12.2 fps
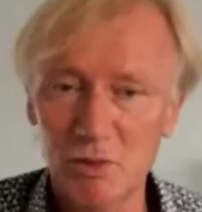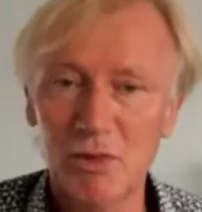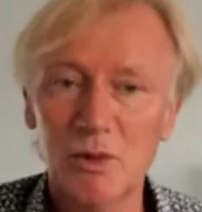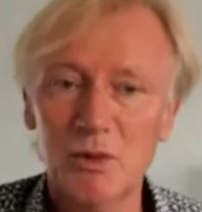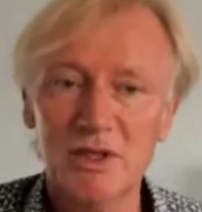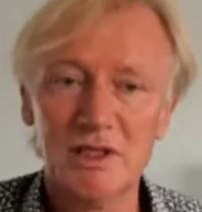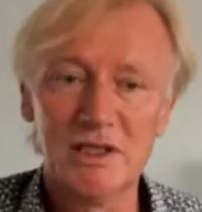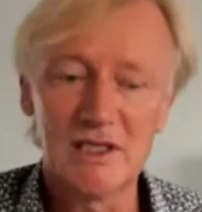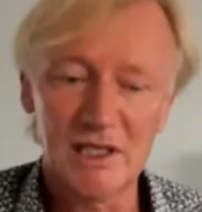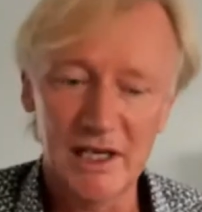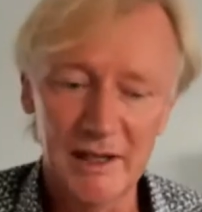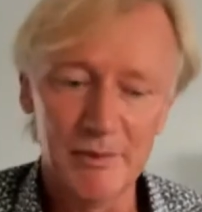moment in
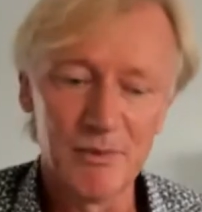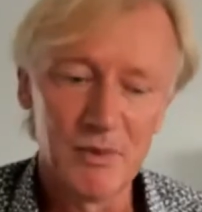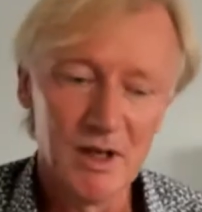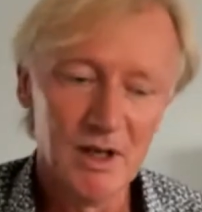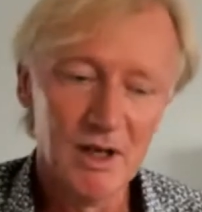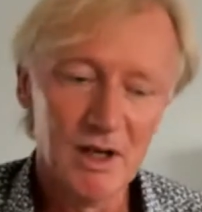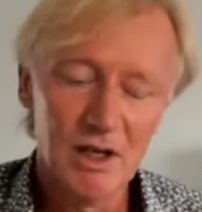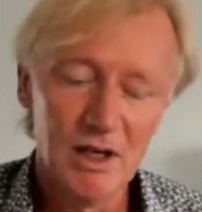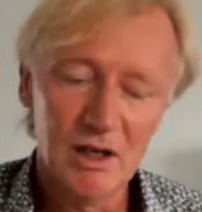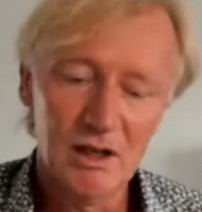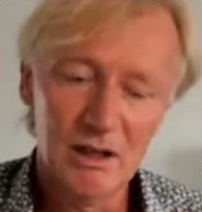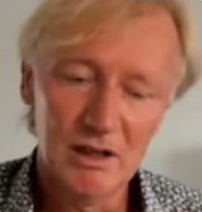time,
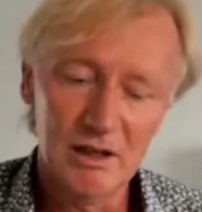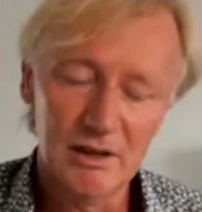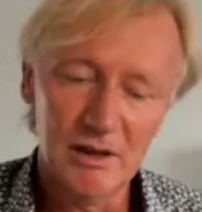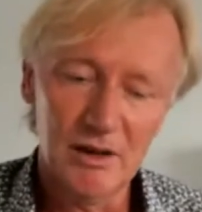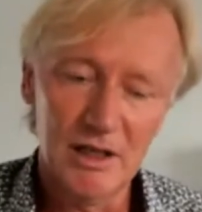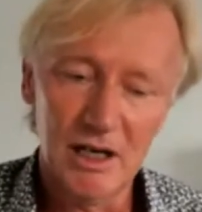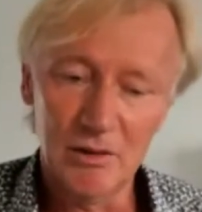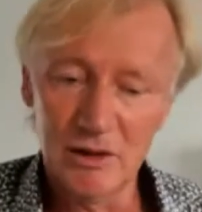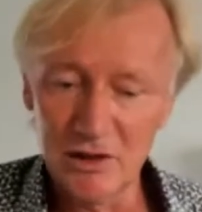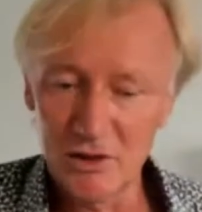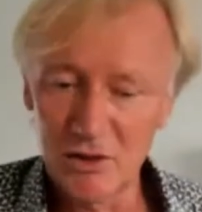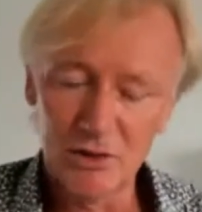on
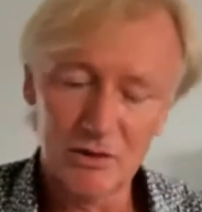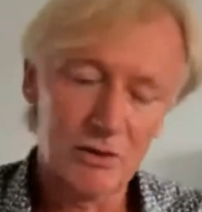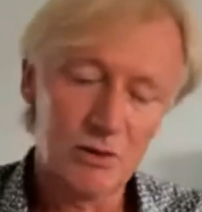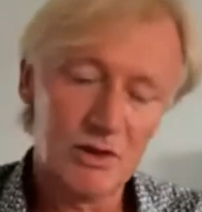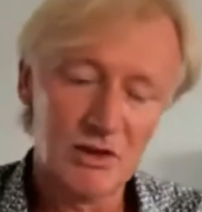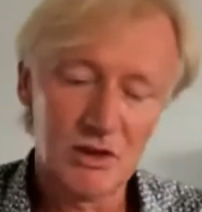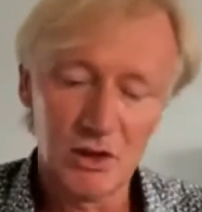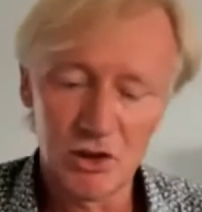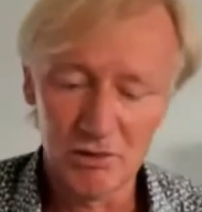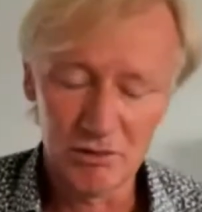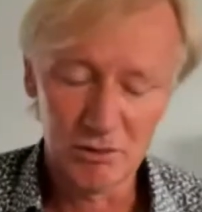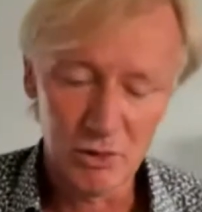our sort of
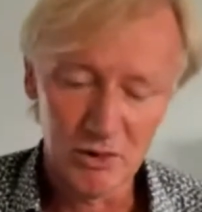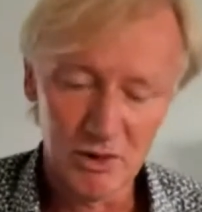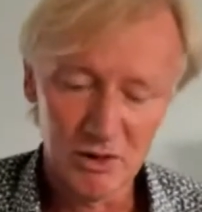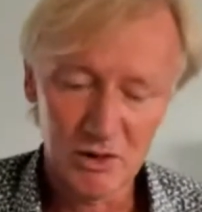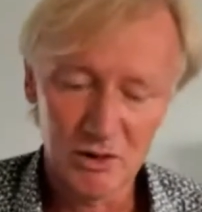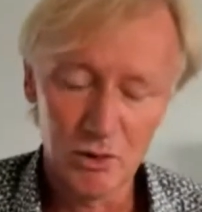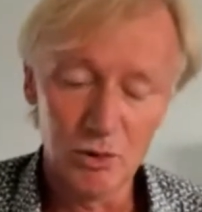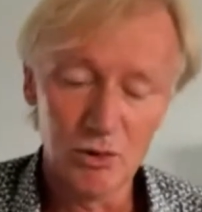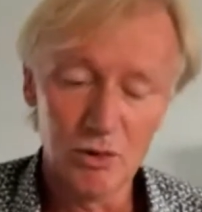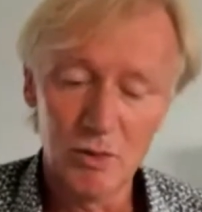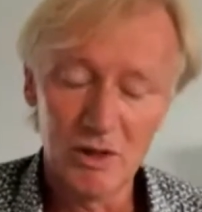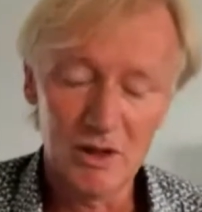transition to this new
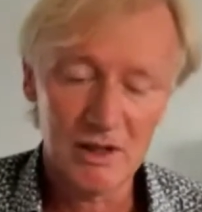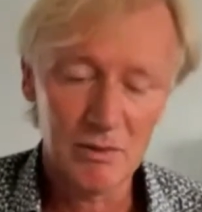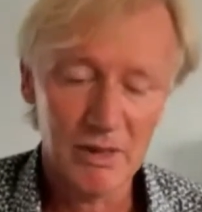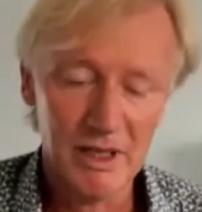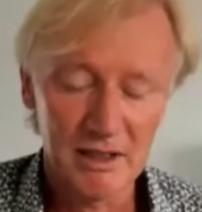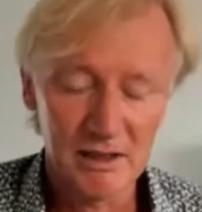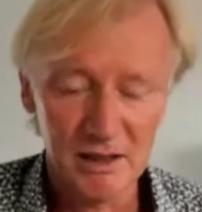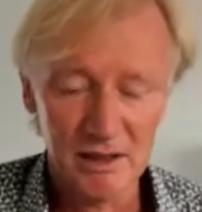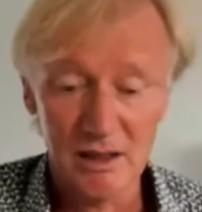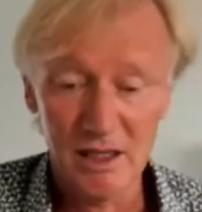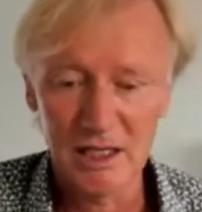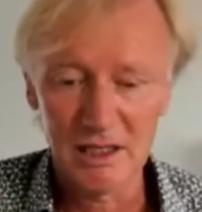normal that might
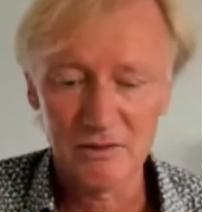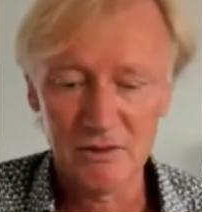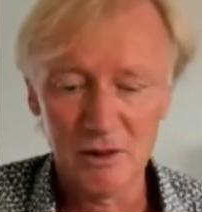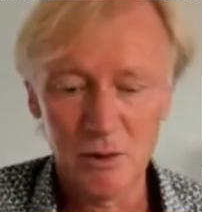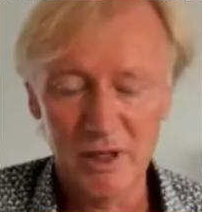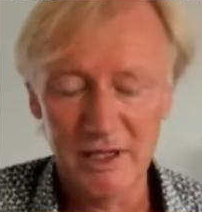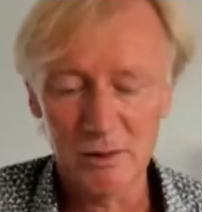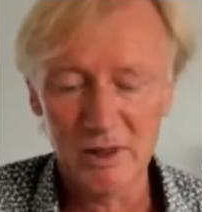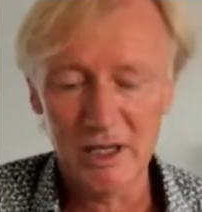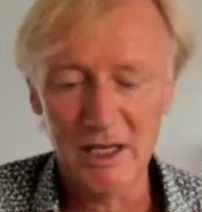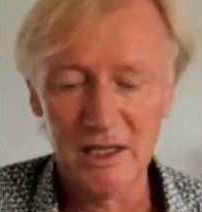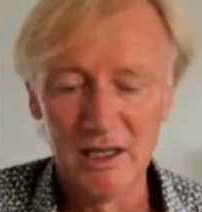last for quite a
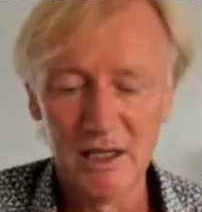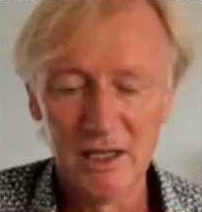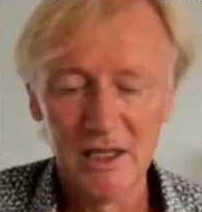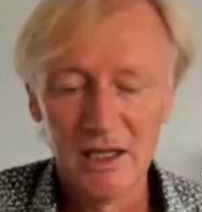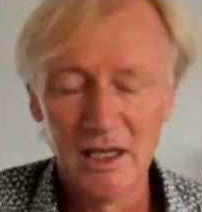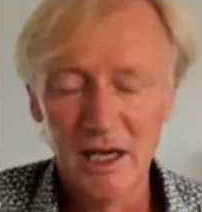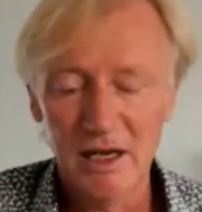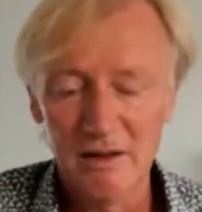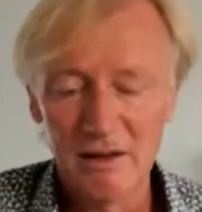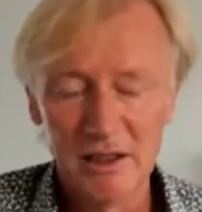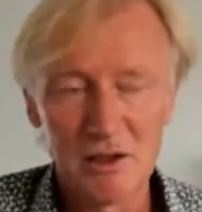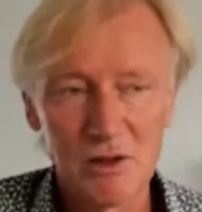while, I
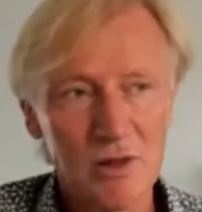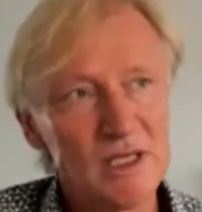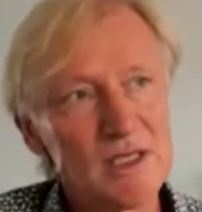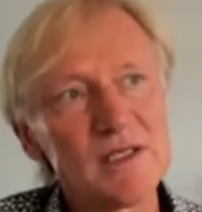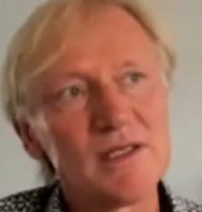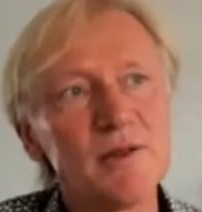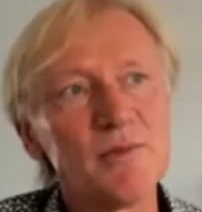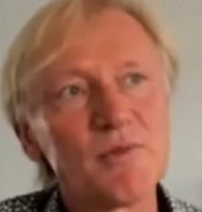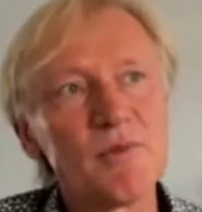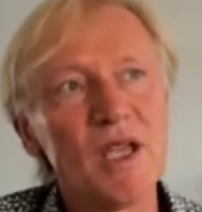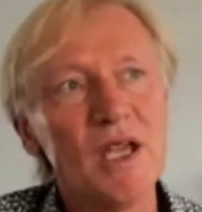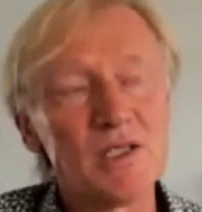think trust
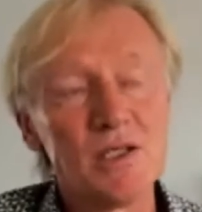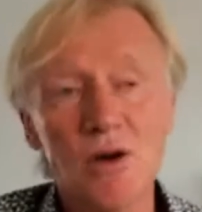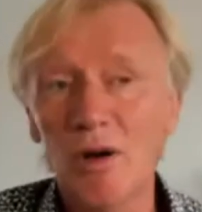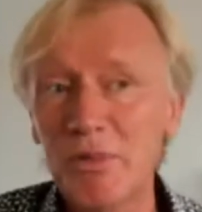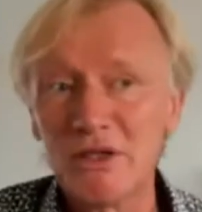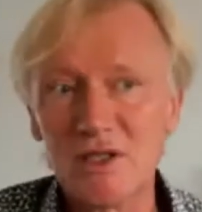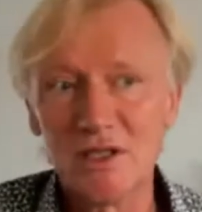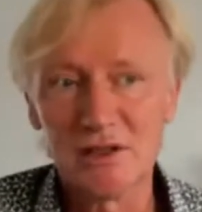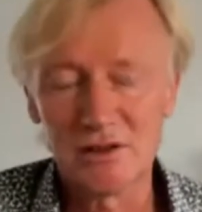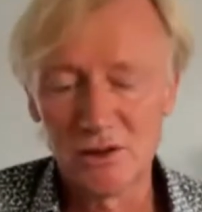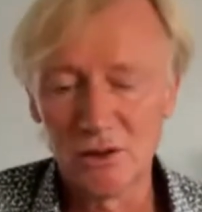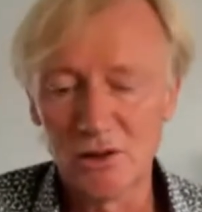as an
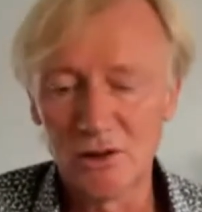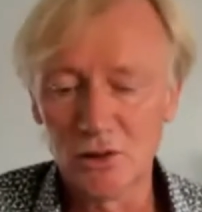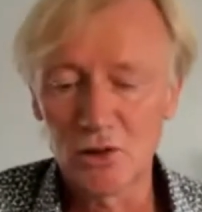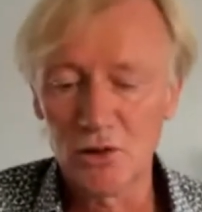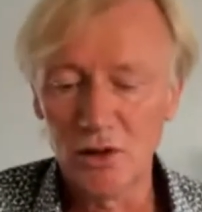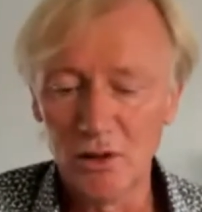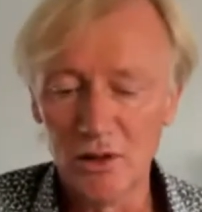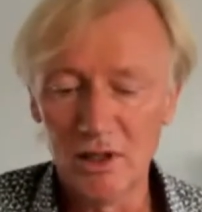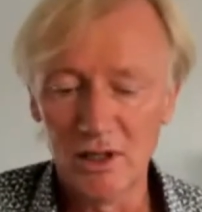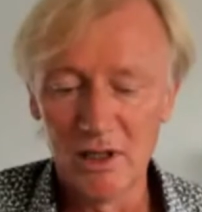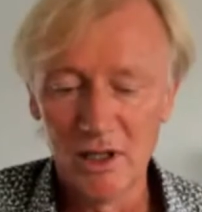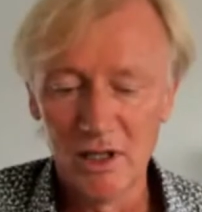opposite to
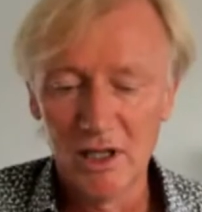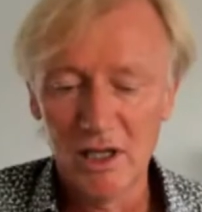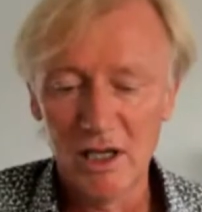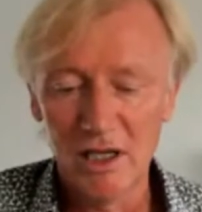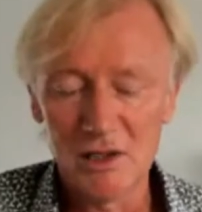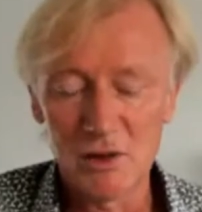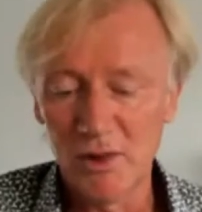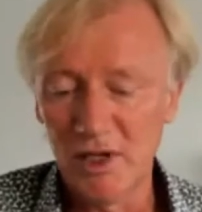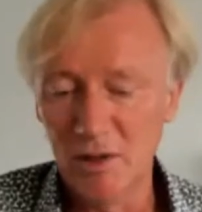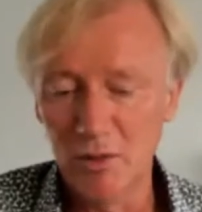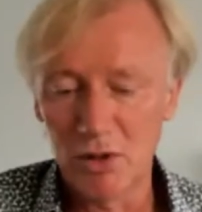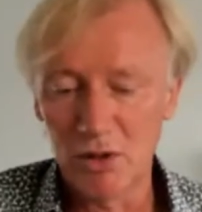control is
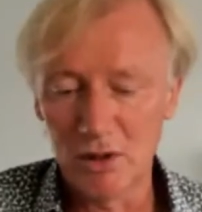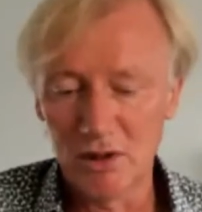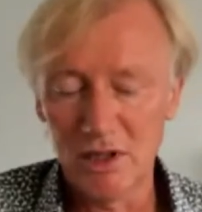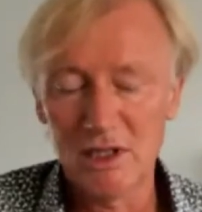really important.